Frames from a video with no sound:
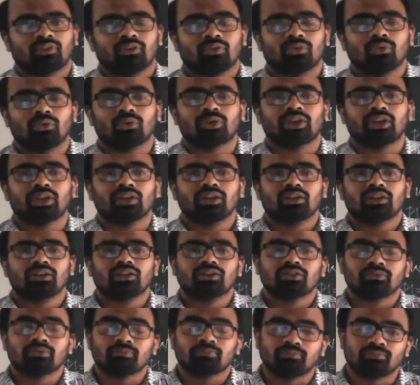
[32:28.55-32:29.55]

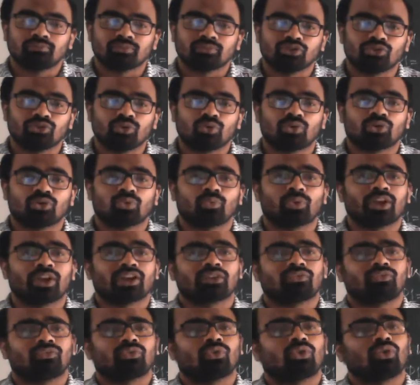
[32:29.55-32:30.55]
Okay, don't
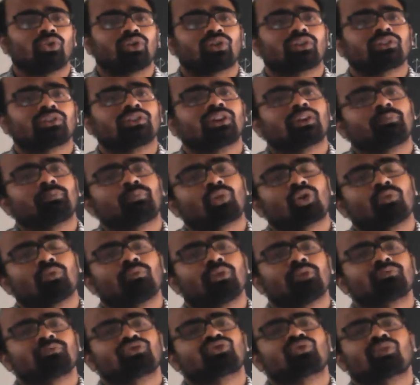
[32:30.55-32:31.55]
wait for the
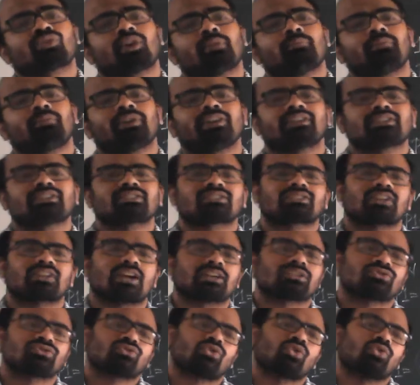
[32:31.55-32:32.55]
problems to complete, start
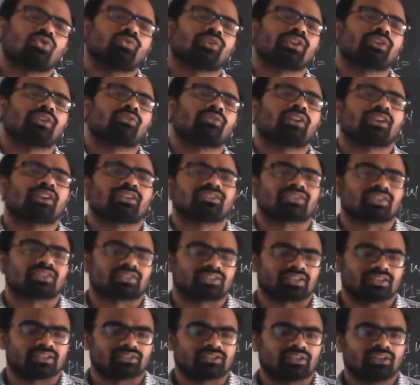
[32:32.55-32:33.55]
solving your
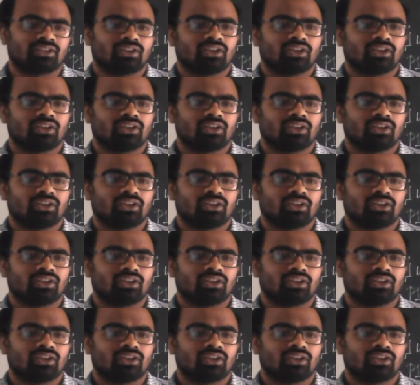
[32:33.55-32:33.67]
exercise.